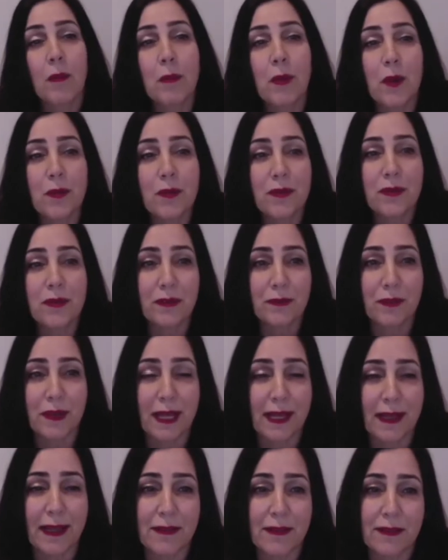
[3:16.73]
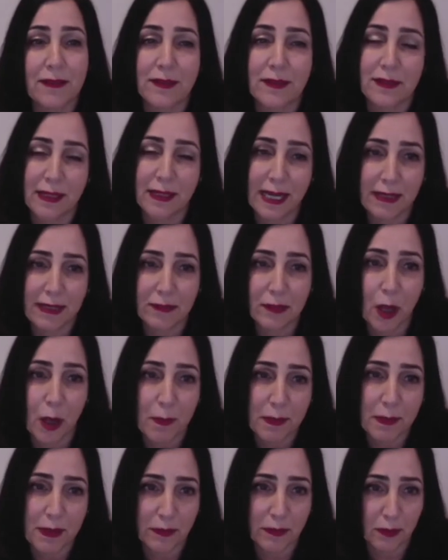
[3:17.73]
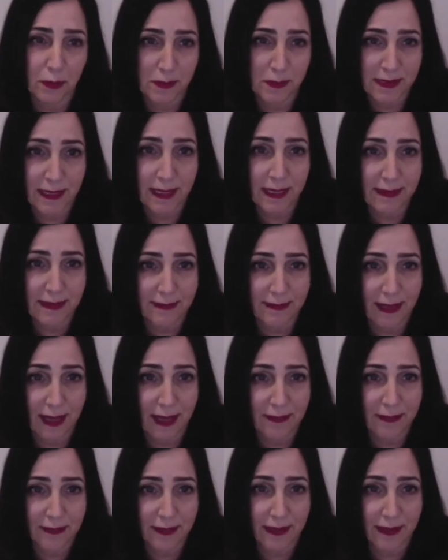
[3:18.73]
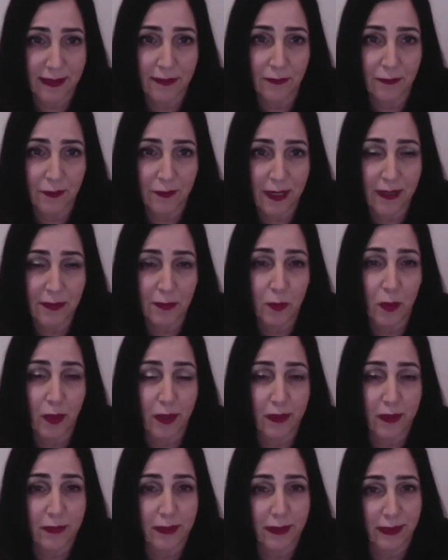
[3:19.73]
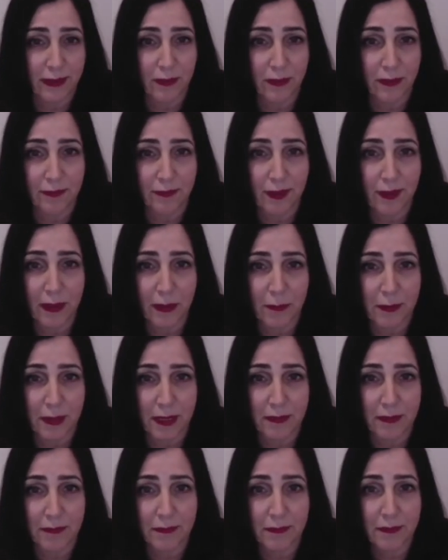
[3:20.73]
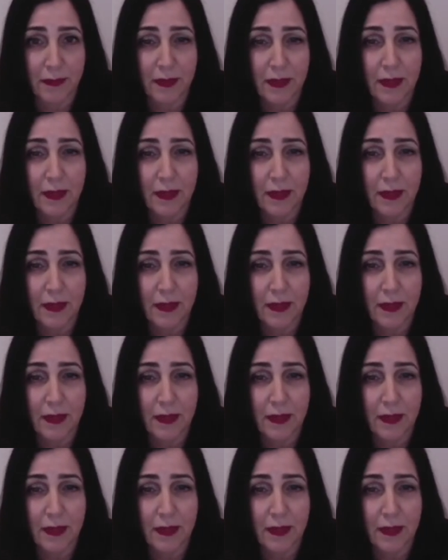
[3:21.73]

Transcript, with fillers: Our most advanced is an atopic dermatitis asset in phase one clinical development.